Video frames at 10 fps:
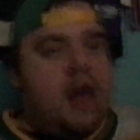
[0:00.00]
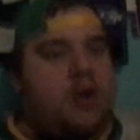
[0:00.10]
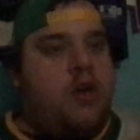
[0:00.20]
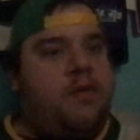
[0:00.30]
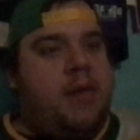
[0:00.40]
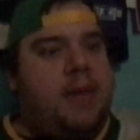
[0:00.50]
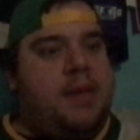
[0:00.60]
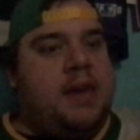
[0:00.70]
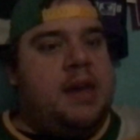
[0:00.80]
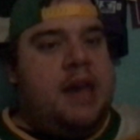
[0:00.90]
I don't know if
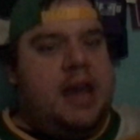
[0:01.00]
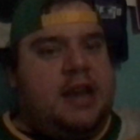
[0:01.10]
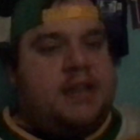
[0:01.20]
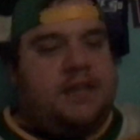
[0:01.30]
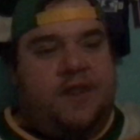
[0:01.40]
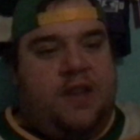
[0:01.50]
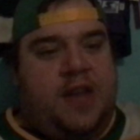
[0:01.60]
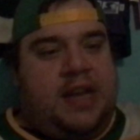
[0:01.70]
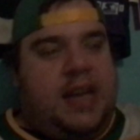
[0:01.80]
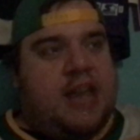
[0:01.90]
maybe he doesn't feel
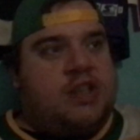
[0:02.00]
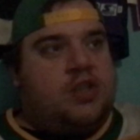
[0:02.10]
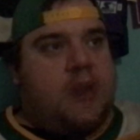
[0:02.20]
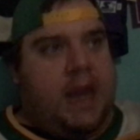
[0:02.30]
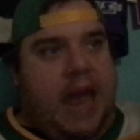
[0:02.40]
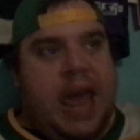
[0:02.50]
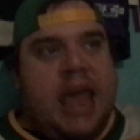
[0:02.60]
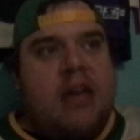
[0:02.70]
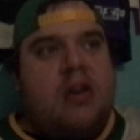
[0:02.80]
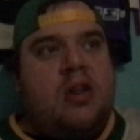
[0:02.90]
like he has a great
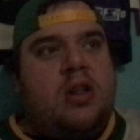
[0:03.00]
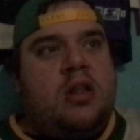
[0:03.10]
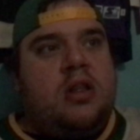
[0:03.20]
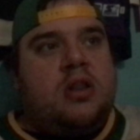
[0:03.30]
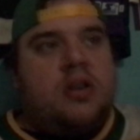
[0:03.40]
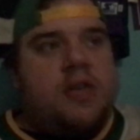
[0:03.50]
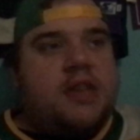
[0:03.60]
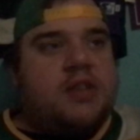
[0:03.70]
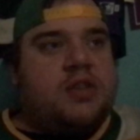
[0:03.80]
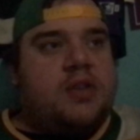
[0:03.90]
angle or
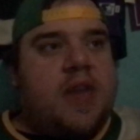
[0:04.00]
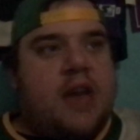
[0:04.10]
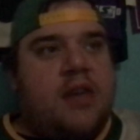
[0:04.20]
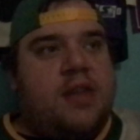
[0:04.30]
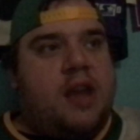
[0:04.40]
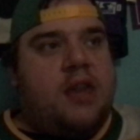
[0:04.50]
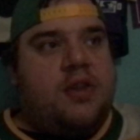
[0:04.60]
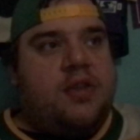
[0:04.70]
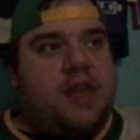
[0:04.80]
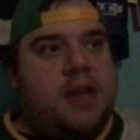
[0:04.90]
this or that or the
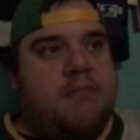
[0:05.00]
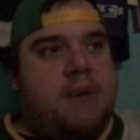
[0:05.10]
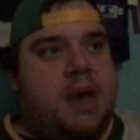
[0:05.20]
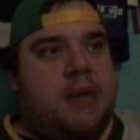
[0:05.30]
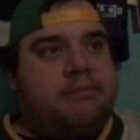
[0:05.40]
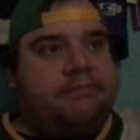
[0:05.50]
other thing, but